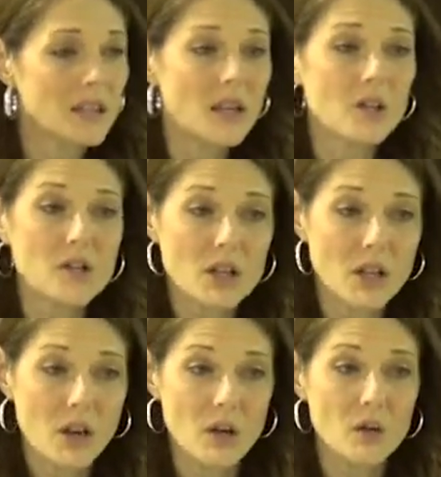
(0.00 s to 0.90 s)
years
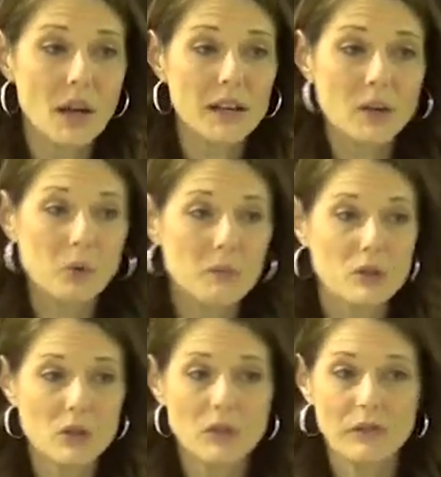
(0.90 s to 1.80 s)
ago God
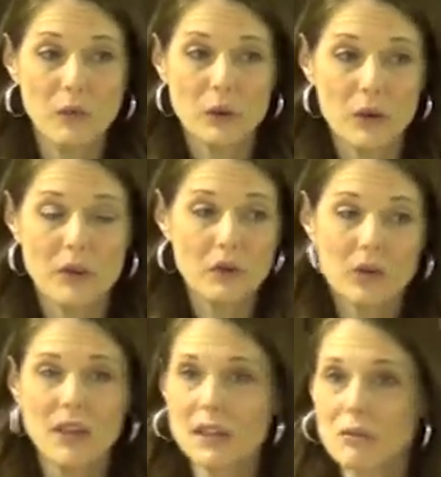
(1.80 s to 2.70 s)
equipped you for the
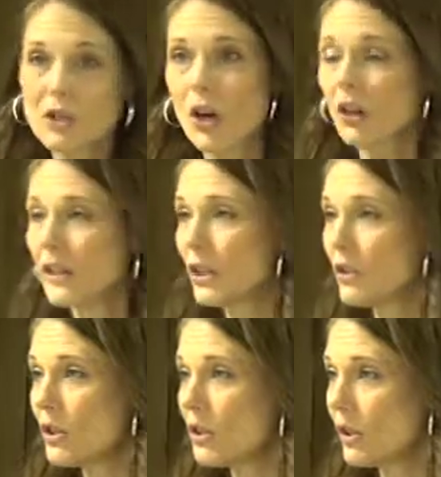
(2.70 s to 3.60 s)
thing that He was calling
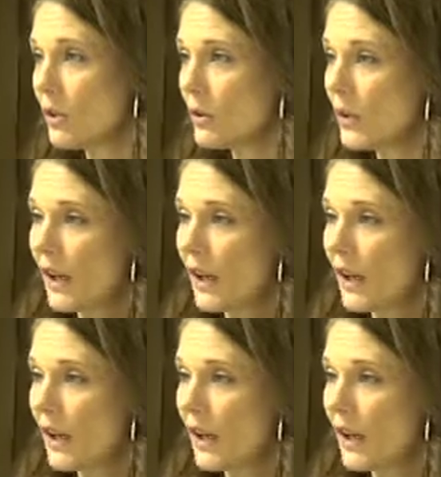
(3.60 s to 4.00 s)
you to do,